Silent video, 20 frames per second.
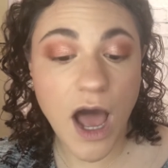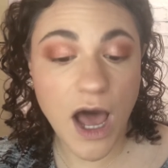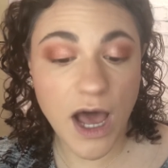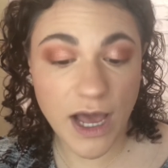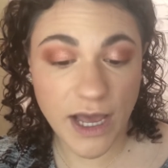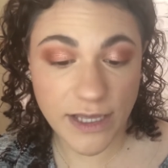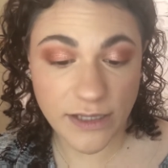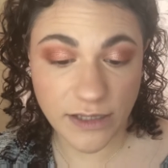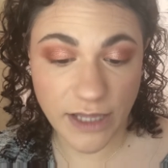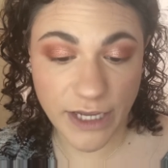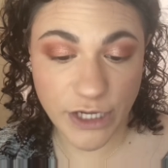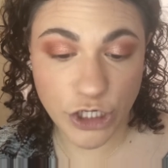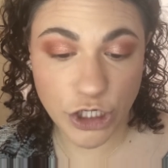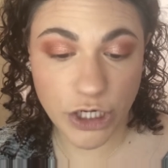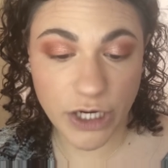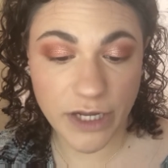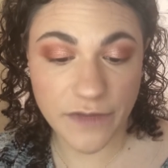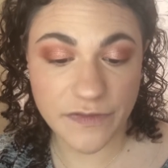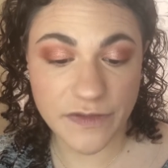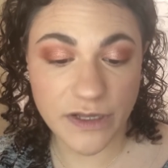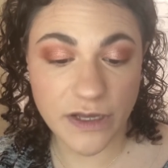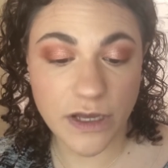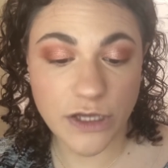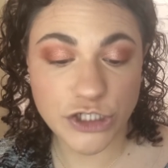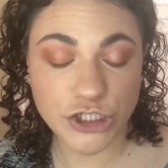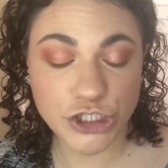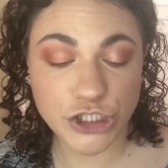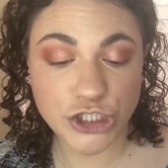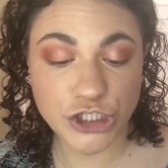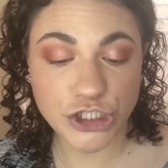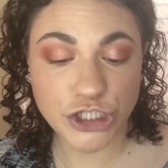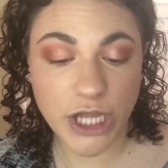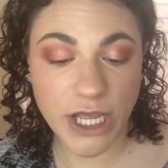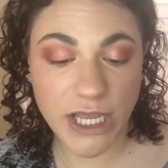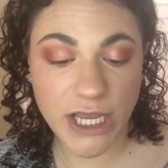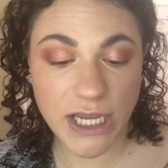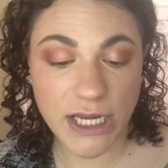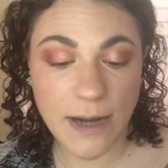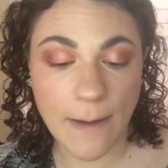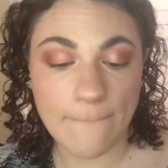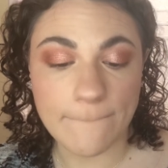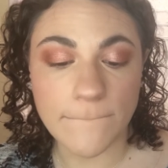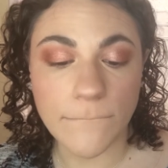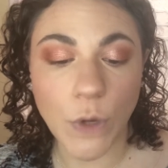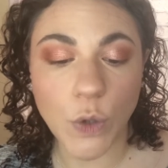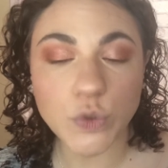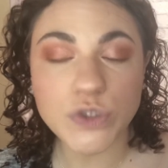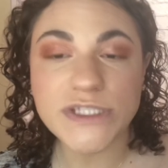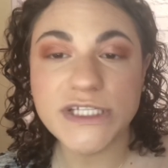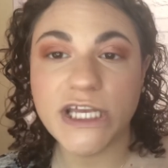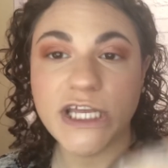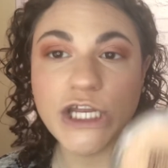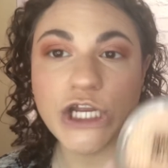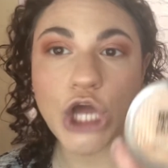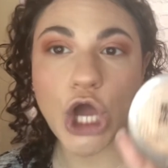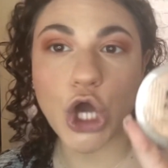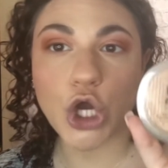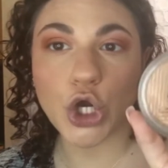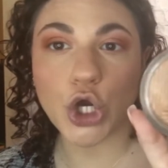Highlighter in the shade Molten